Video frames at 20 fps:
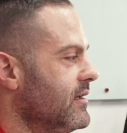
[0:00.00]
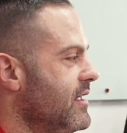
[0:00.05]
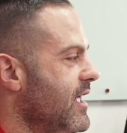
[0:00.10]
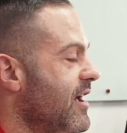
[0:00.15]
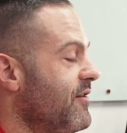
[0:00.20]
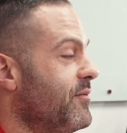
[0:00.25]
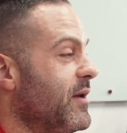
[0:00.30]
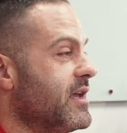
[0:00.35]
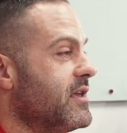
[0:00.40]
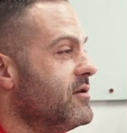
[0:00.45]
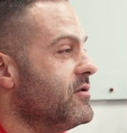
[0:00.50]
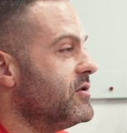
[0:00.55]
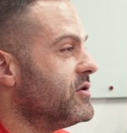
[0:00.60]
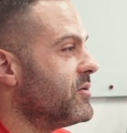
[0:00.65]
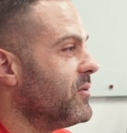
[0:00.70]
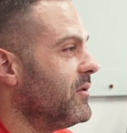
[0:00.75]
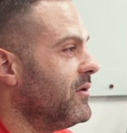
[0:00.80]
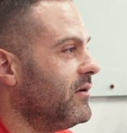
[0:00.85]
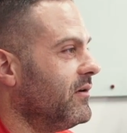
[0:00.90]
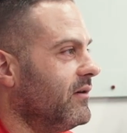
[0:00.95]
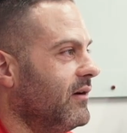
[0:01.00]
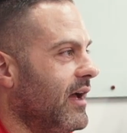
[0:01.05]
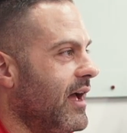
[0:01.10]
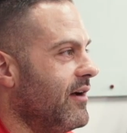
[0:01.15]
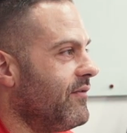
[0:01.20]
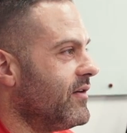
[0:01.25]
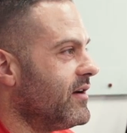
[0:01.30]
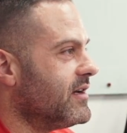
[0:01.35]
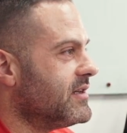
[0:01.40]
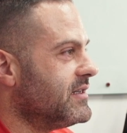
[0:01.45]
have my usual
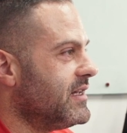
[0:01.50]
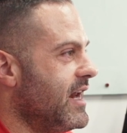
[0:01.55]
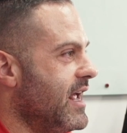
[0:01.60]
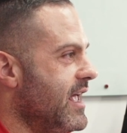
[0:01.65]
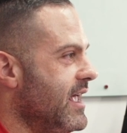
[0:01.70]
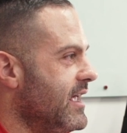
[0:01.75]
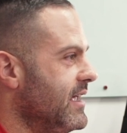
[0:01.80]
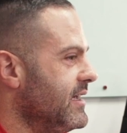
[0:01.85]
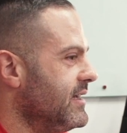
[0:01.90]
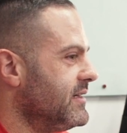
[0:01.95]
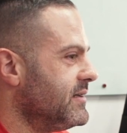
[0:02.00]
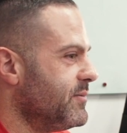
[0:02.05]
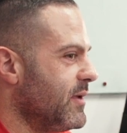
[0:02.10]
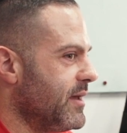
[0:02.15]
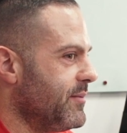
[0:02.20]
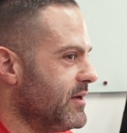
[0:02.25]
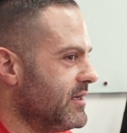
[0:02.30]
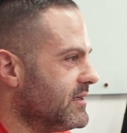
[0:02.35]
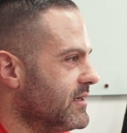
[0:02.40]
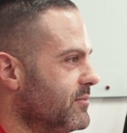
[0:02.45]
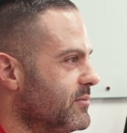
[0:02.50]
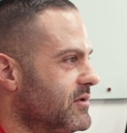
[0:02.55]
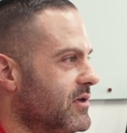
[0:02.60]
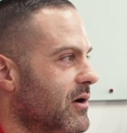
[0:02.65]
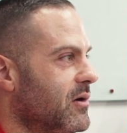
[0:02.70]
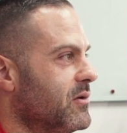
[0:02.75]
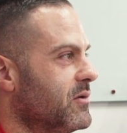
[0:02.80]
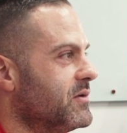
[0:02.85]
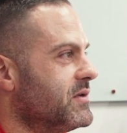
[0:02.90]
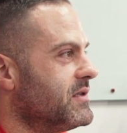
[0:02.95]
half a dozen eggs, maybe some
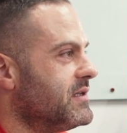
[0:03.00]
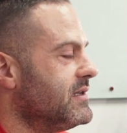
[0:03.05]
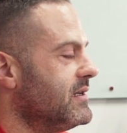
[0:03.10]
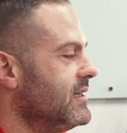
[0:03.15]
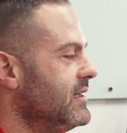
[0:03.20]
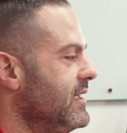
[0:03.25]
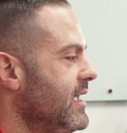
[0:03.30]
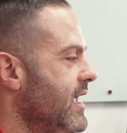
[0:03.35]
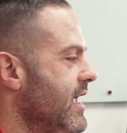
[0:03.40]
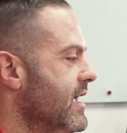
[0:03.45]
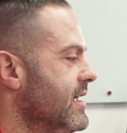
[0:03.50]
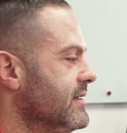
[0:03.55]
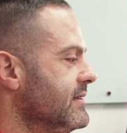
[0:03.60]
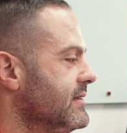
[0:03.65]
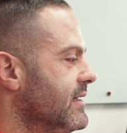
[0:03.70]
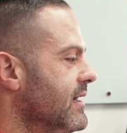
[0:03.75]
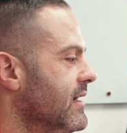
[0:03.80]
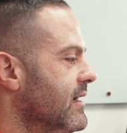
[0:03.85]
toast, and